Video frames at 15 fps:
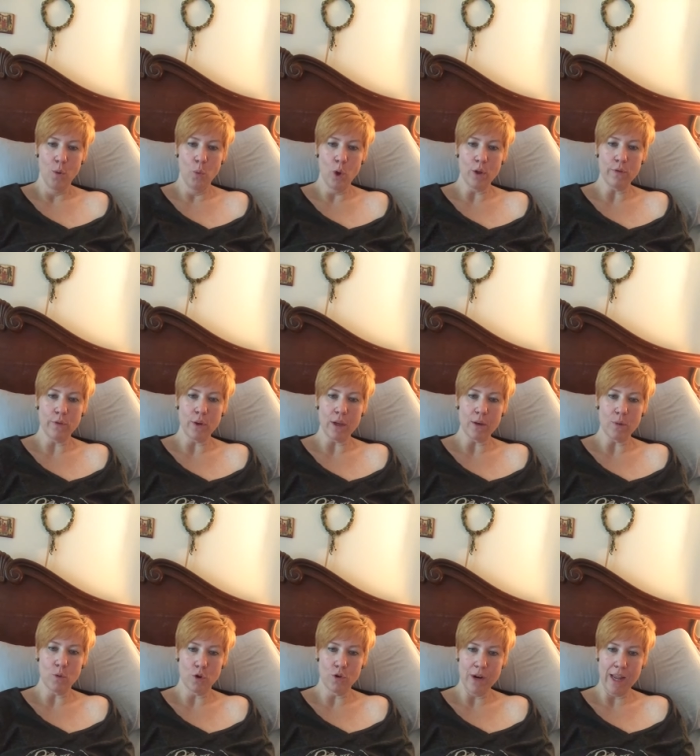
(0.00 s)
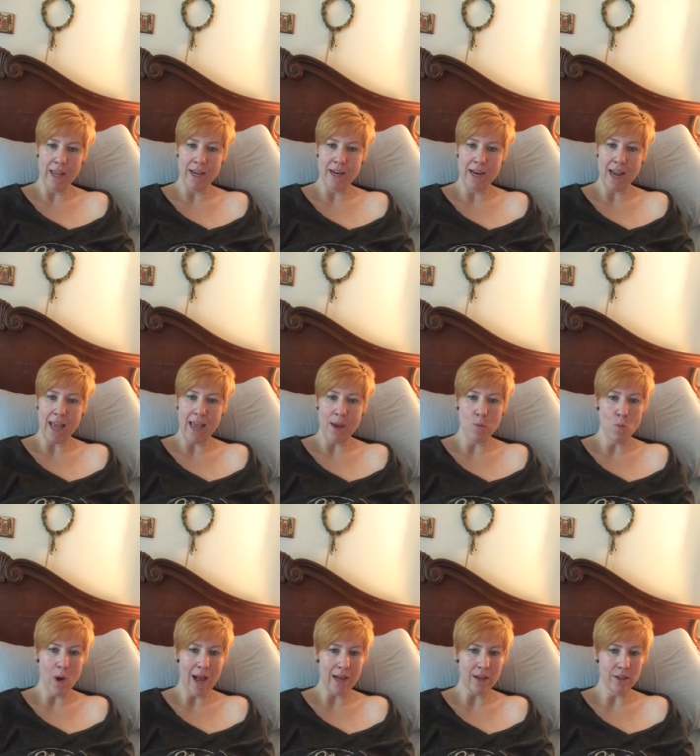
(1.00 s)
Wolf grinned and
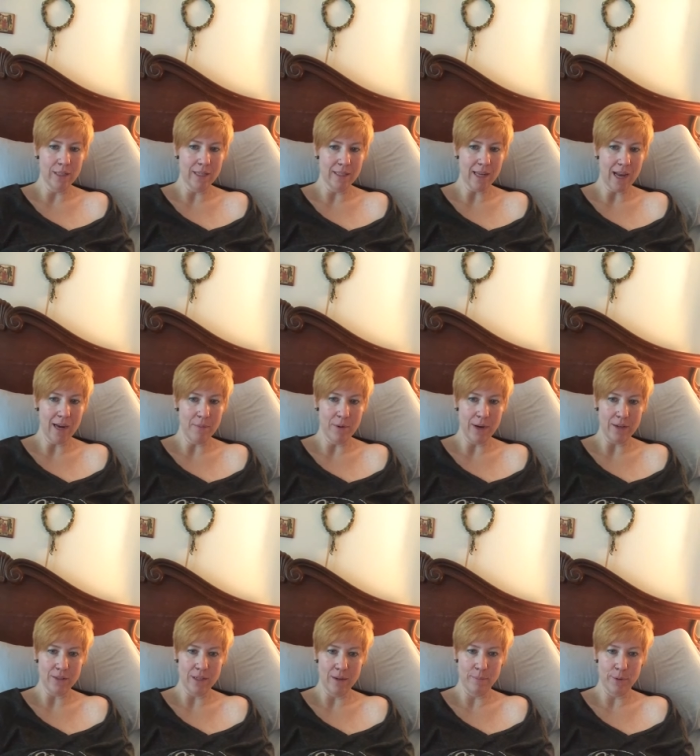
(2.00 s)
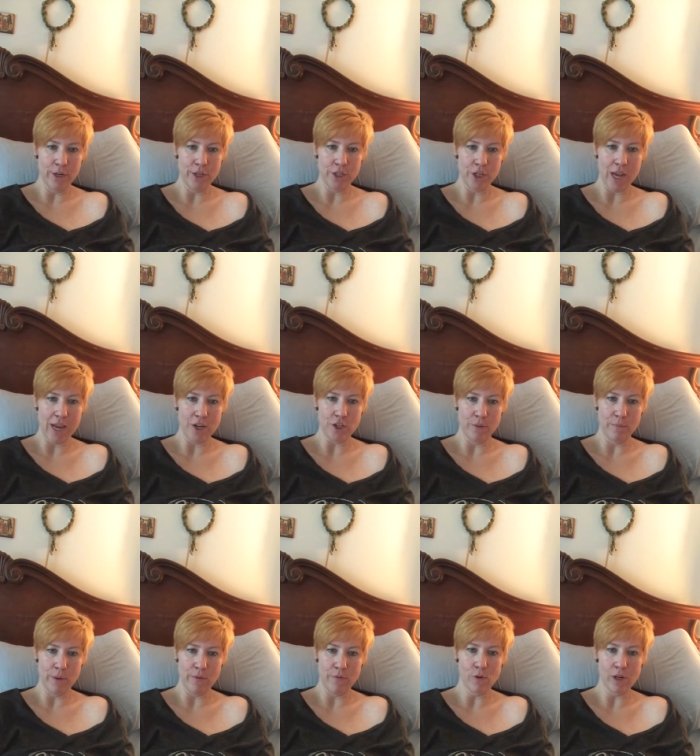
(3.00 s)
waggled his eyebrows in appreciation
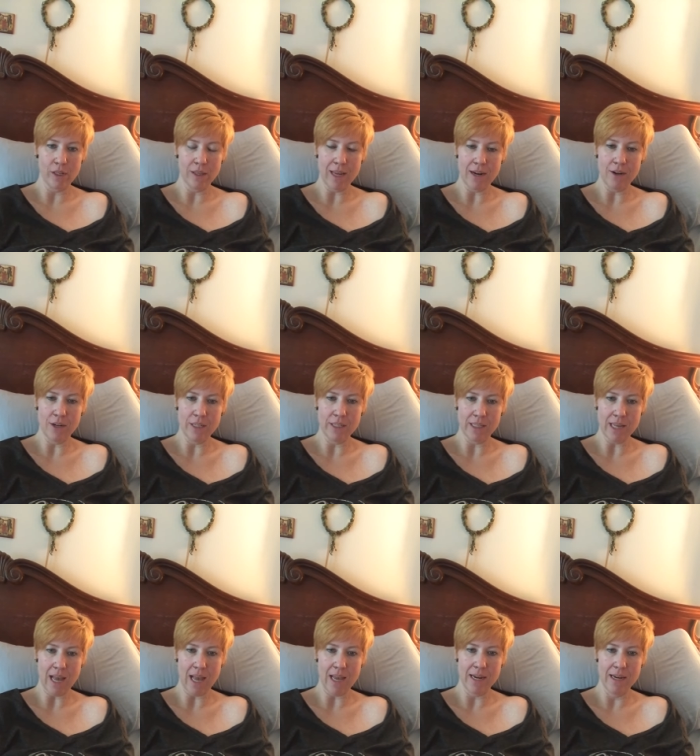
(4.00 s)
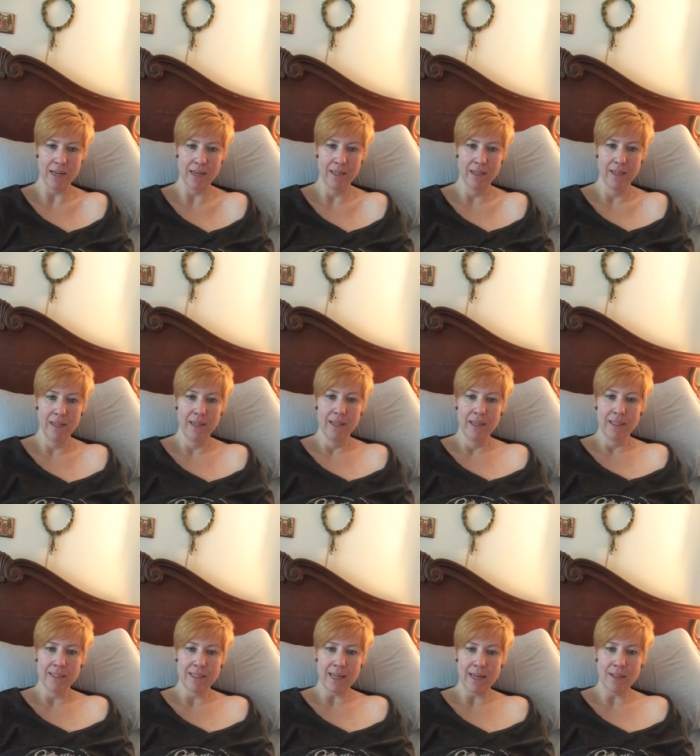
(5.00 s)
before he led her inside.
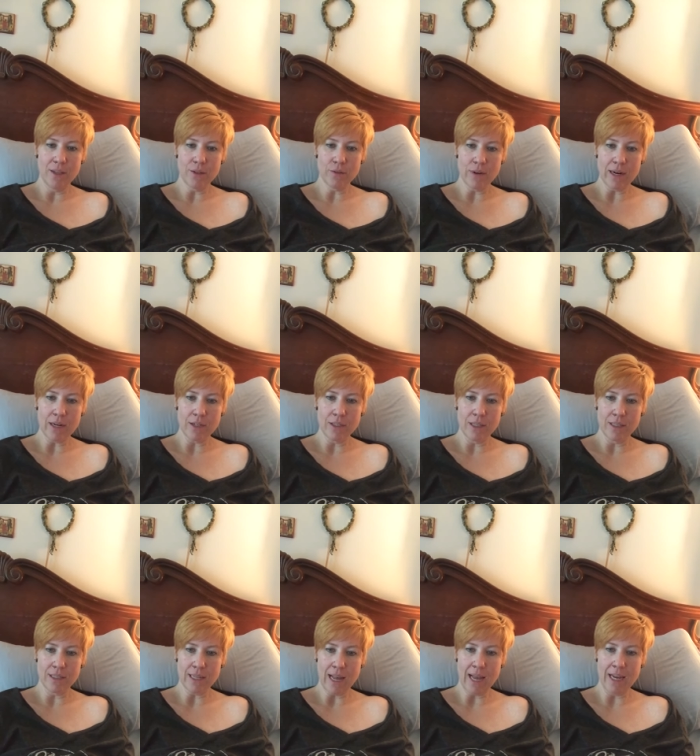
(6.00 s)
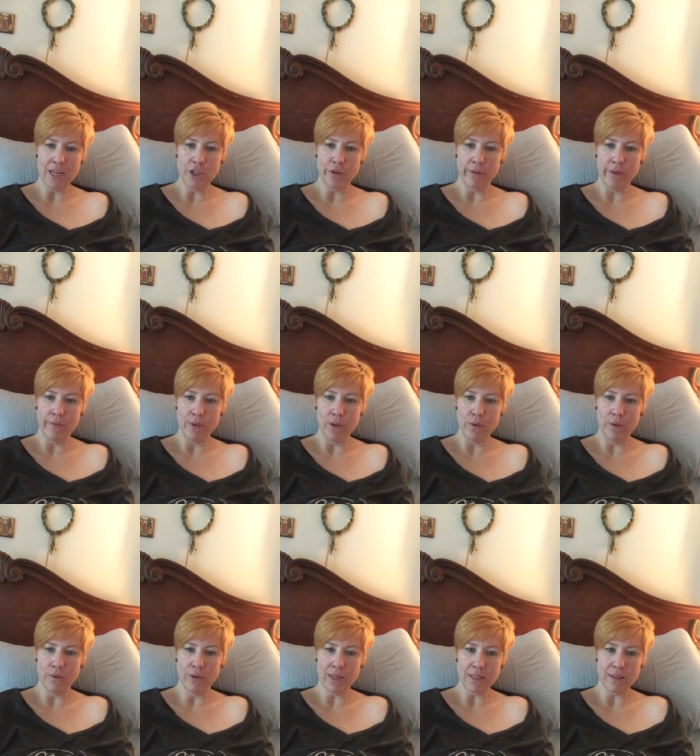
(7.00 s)
Setting those records aside, she reviewed
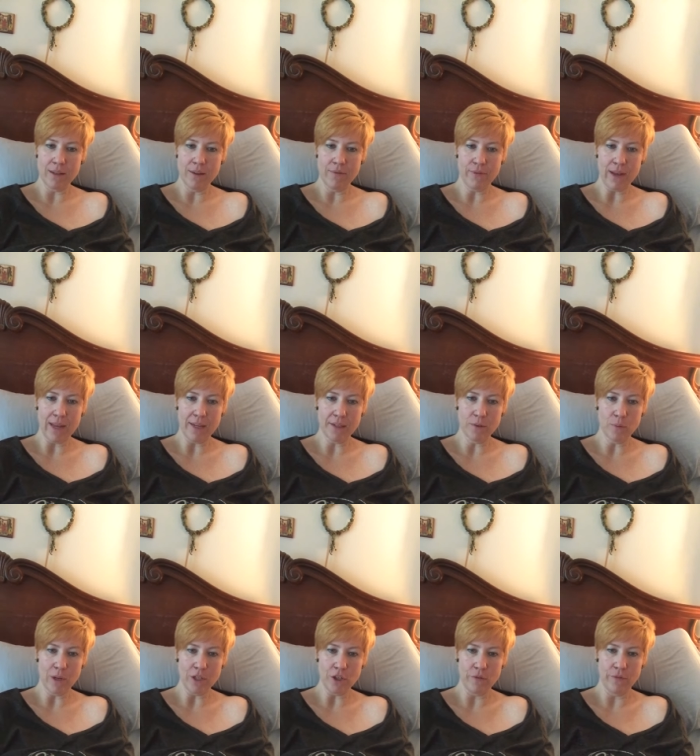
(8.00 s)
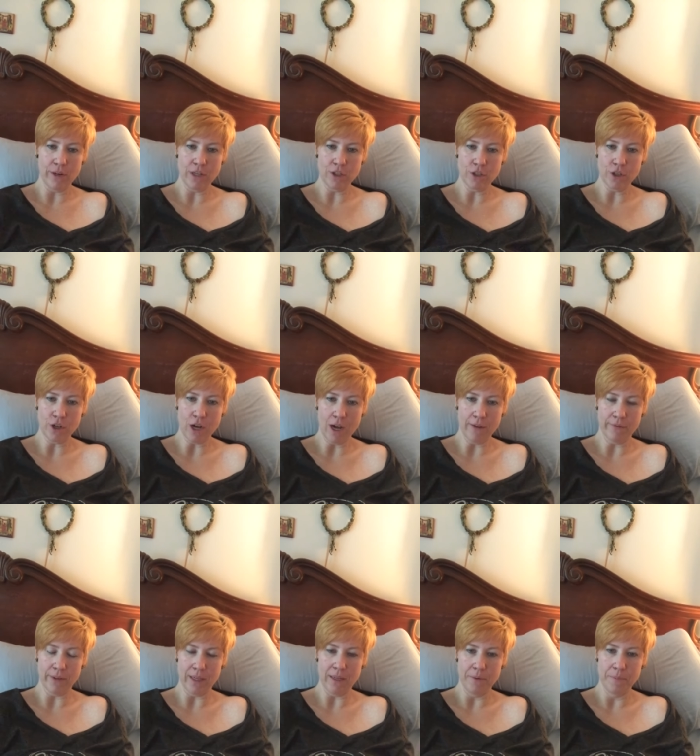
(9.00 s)
the rest of the files while she finished her
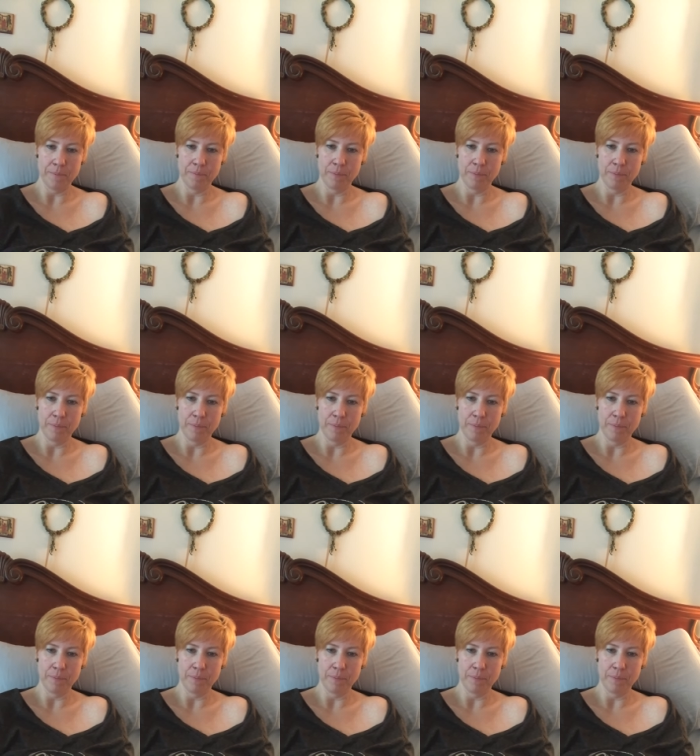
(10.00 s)
coffee.